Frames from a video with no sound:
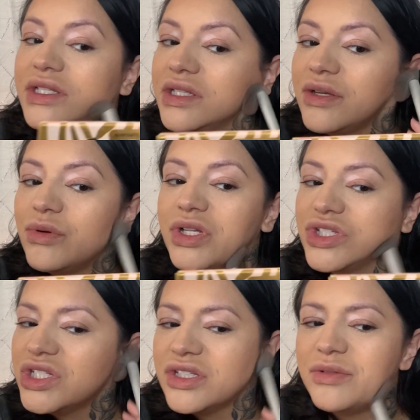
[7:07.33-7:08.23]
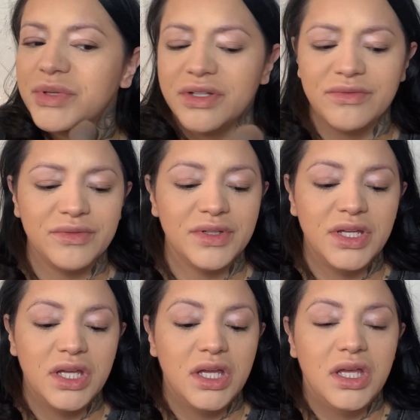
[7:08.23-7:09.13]
And I watched a little bit of
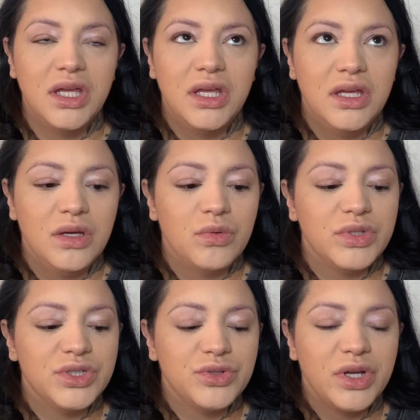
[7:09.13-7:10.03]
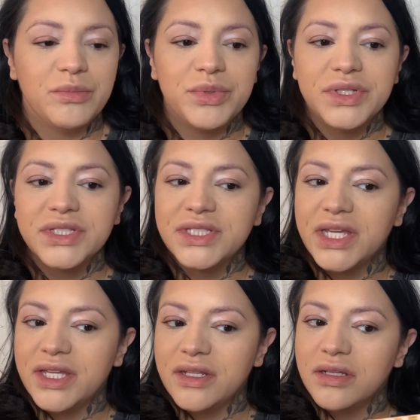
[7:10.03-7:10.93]
what Trump
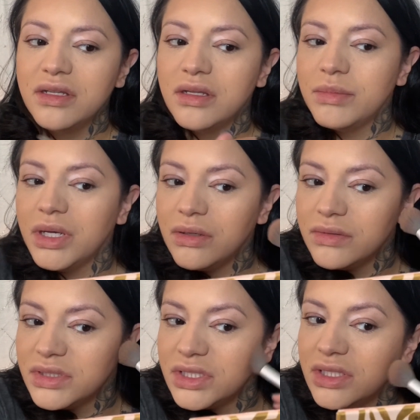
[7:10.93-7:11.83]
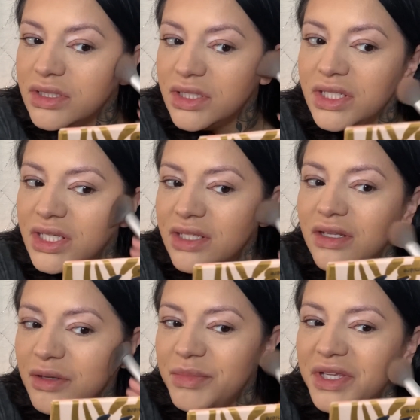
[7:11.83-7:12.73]
said about it
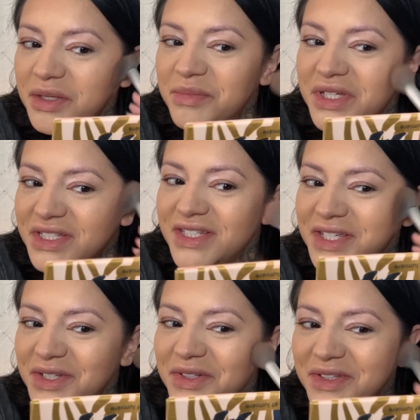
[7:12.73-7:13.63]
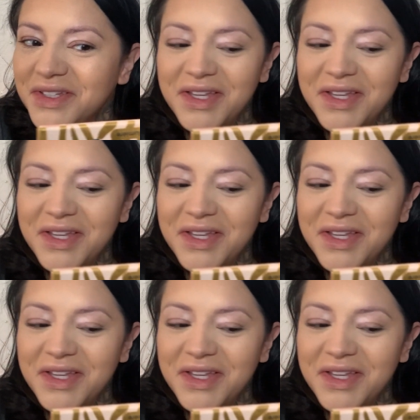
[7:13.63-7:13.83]
not being a big deal,